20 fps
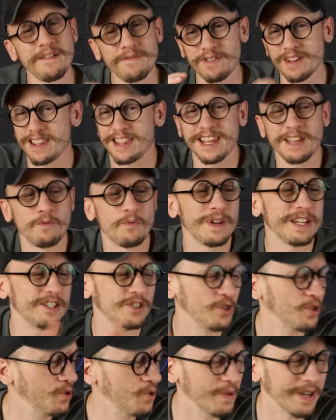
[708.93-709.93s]
Everything we
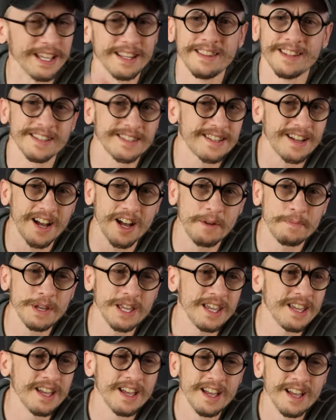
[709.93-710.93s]
do in this
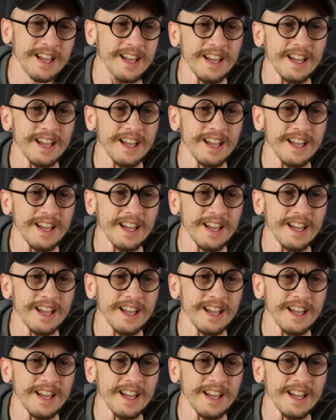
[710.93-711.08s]
hobby